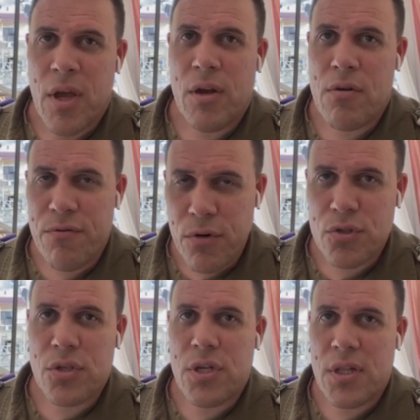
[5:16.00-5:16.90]
and
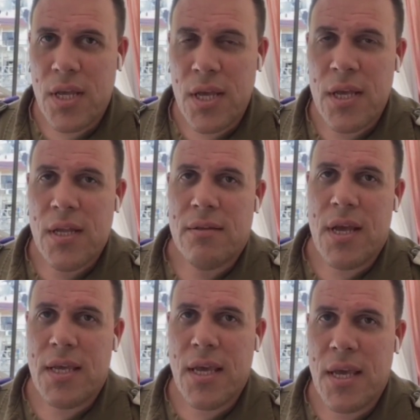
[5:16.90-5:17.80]
unfortunately,
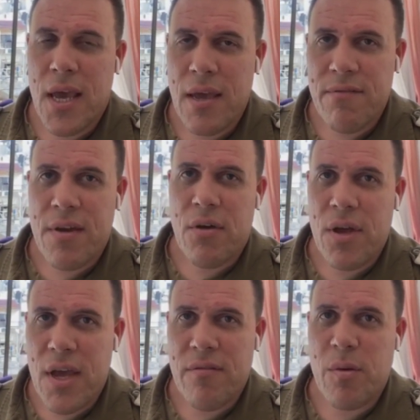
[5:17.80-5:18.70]
taking a
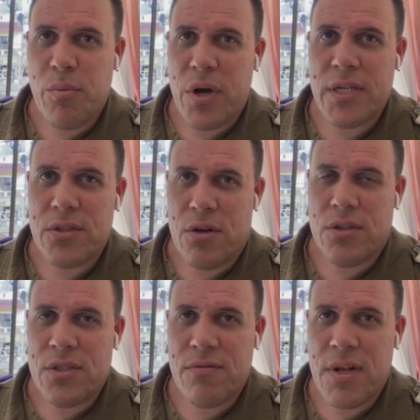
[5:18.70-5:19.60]
very heavy price on our
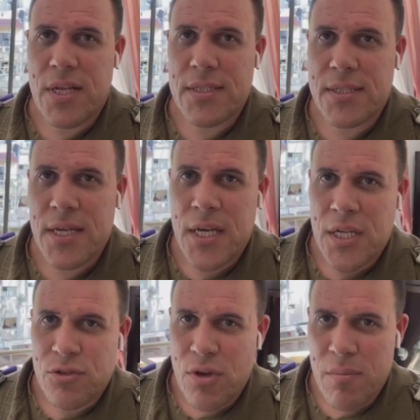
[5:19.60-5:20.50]
civilians.
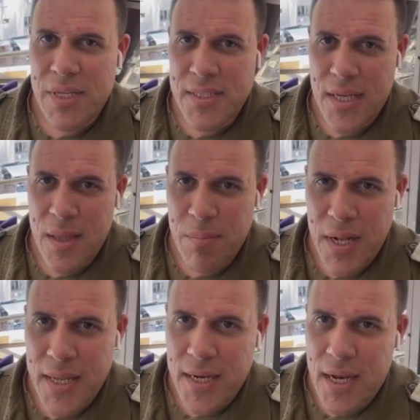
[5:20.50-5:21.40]
So I'm inside the
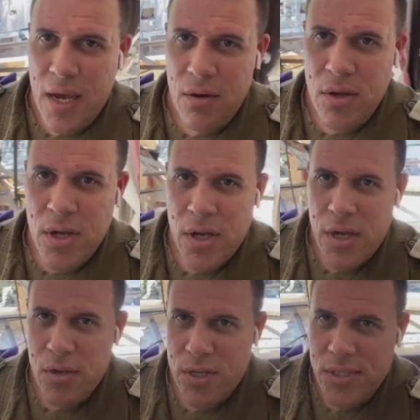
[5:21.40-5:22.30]
building now,
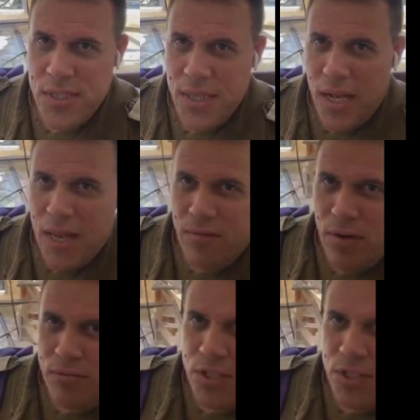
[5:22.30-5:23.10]
and you can see the level of